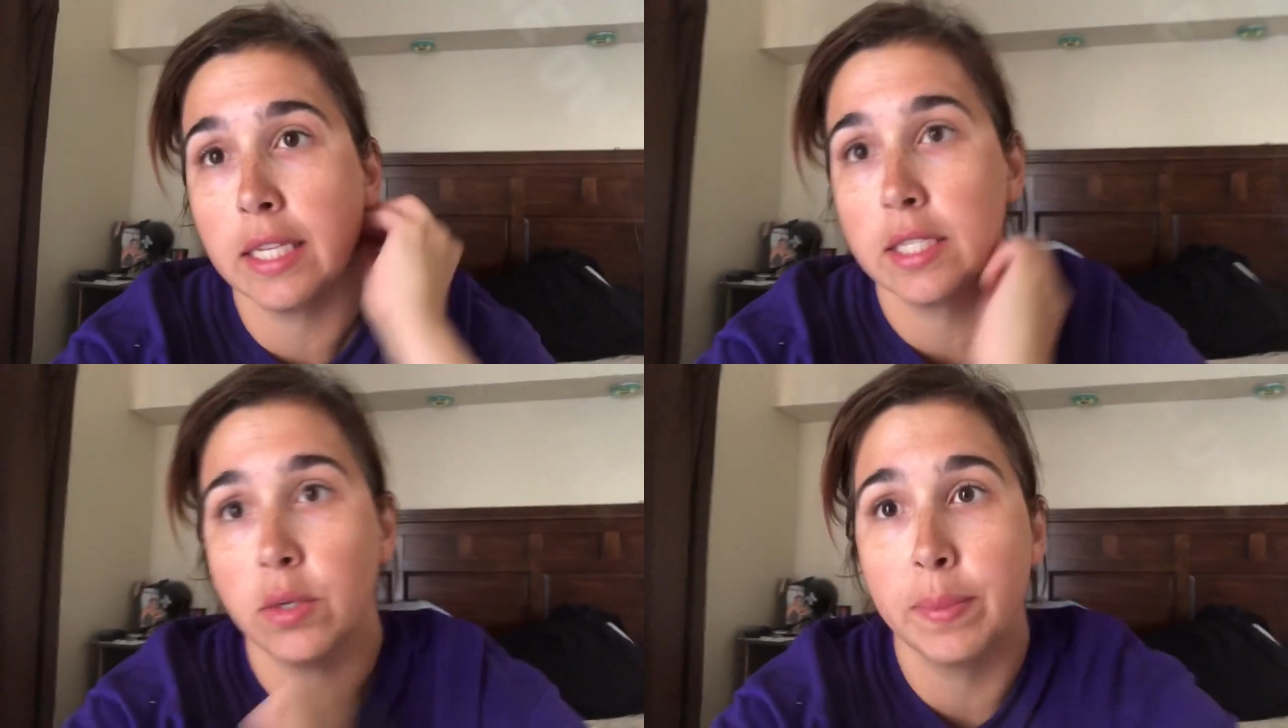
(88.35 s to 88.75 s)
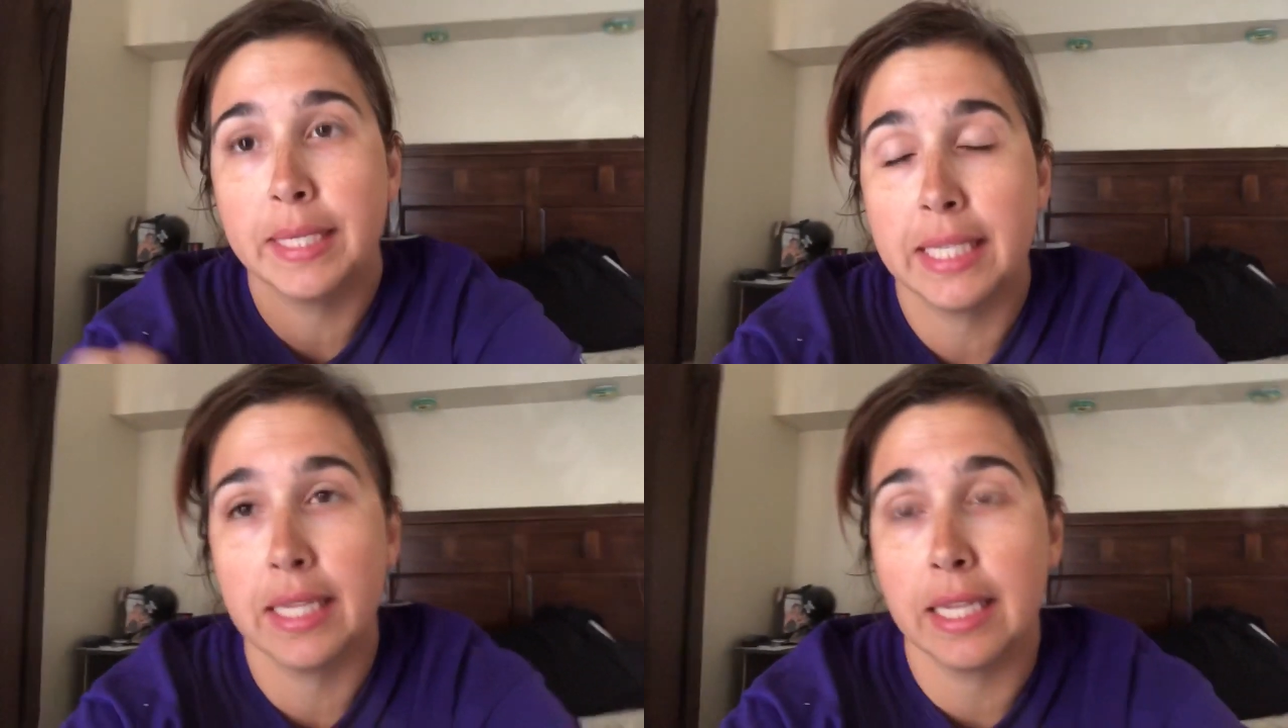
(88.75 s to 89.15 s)
So
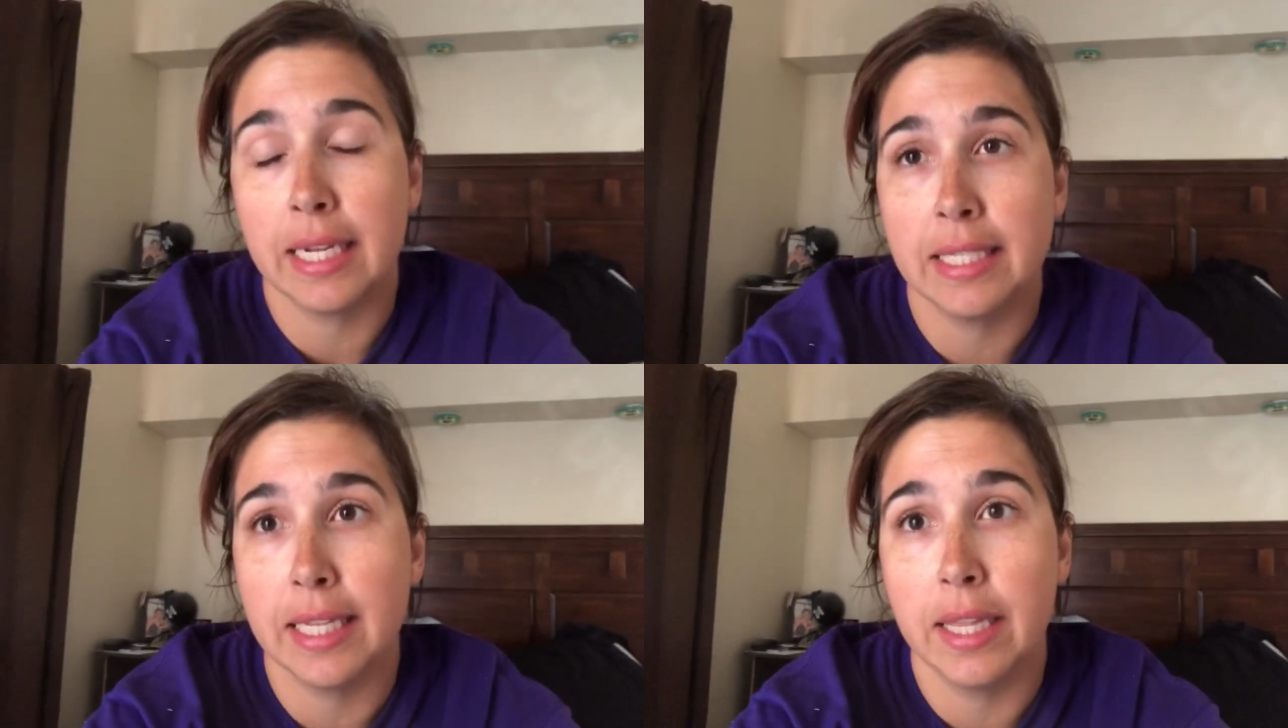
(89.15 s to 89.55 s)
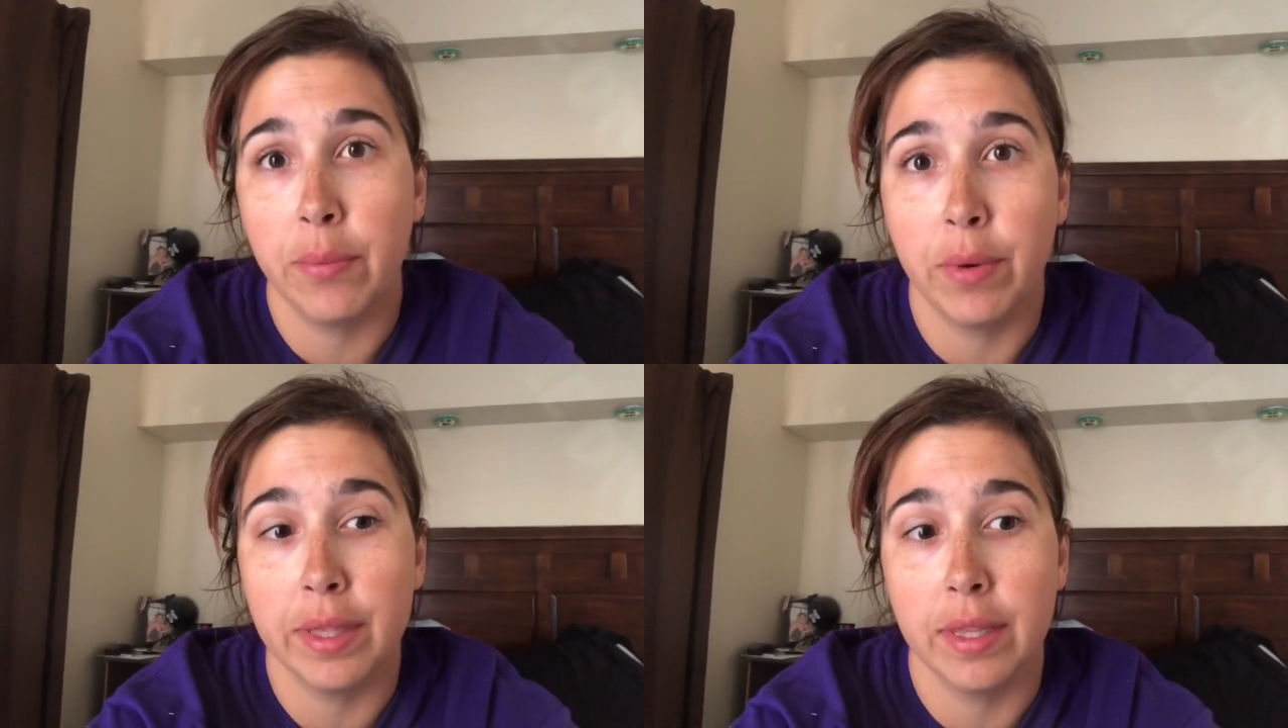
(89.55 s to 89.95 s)
basically, like I said, they
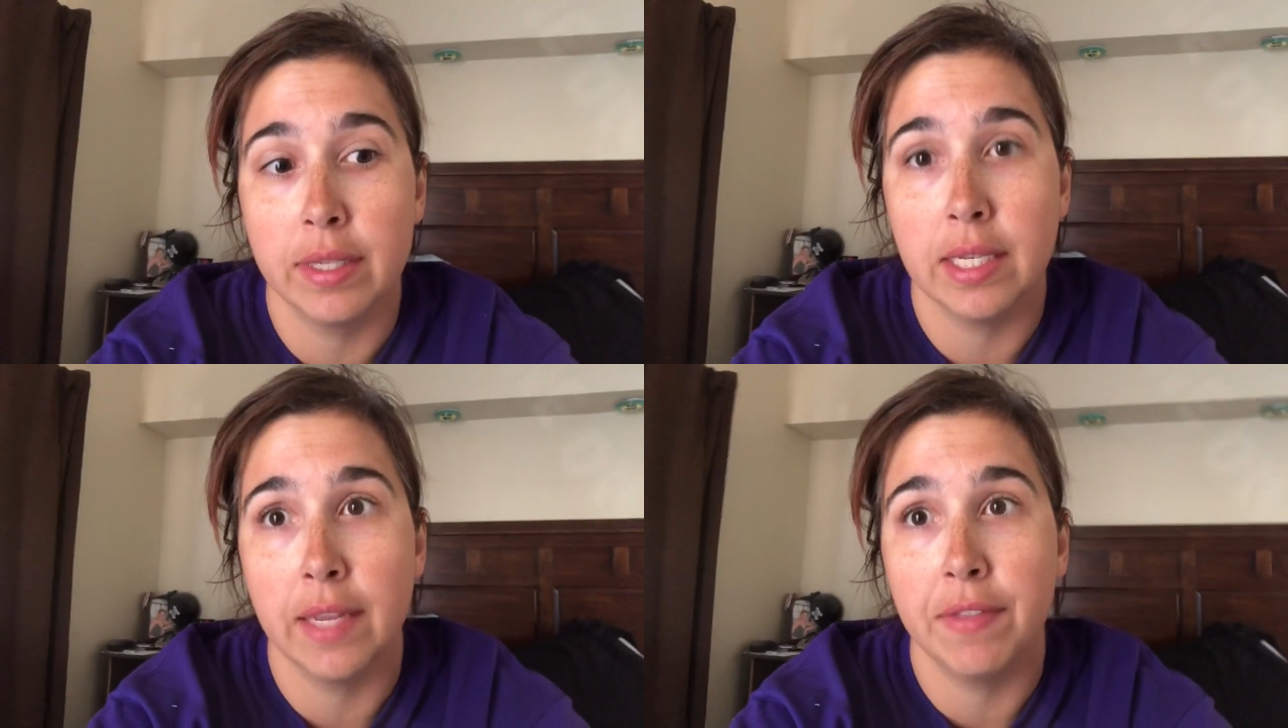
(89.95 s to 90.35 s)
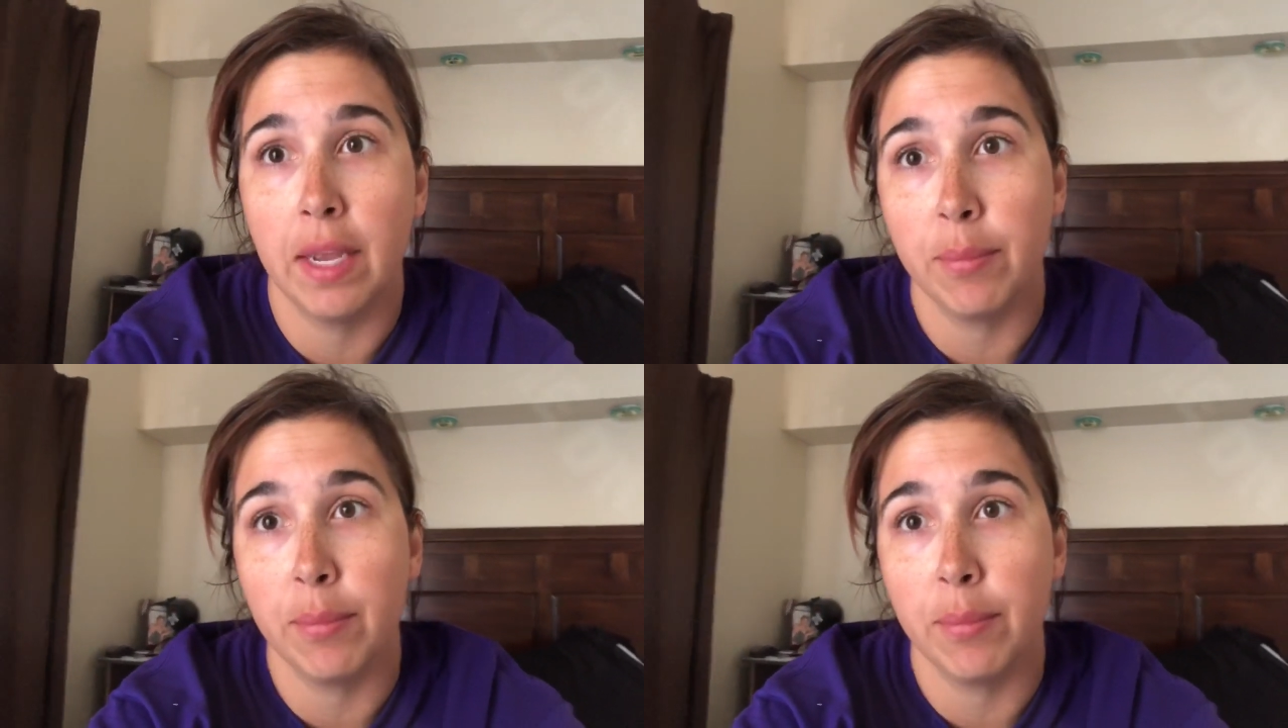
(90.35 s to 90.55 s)
want to give the